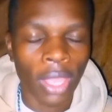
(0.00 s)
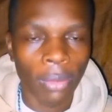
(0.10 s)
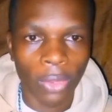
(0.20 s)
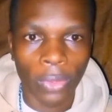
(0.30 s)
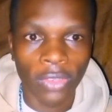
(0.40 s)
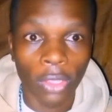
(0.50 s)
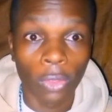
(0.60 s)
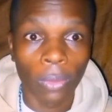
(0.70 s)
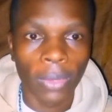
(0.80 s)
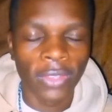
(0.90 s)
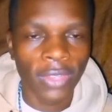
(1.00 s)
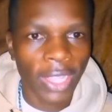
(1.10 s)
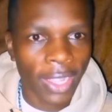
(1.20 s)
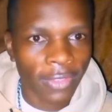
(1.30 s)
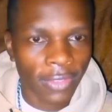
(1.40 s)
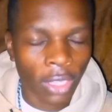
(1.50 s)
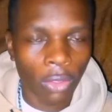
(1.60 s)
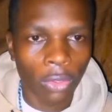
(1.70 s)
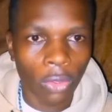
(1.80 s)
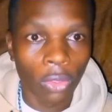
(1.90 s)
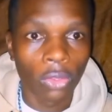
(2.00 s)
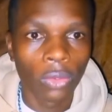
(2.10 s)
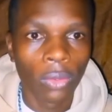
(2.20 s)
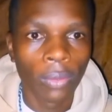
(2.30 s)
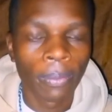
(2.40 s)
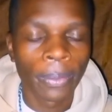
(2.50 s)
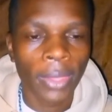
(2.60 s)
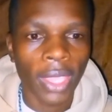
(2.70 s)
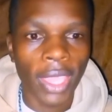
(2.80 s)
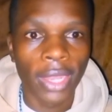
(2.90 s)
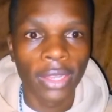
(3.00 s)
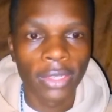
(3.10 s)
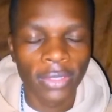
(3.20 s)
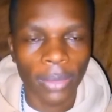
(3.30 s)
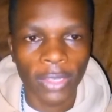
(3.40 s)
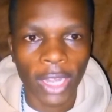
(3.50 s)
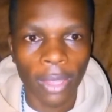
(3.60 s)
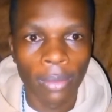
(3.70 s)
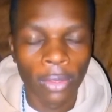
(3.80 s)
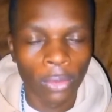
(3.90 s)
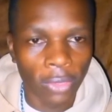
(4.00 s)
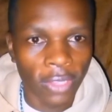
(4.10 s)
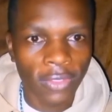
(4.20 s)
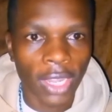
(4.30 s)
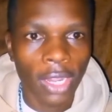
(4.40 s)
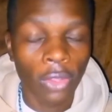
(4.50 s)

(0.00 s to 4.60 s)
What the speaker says: I'm requesting you to please take a second or two and subscribe to this channel.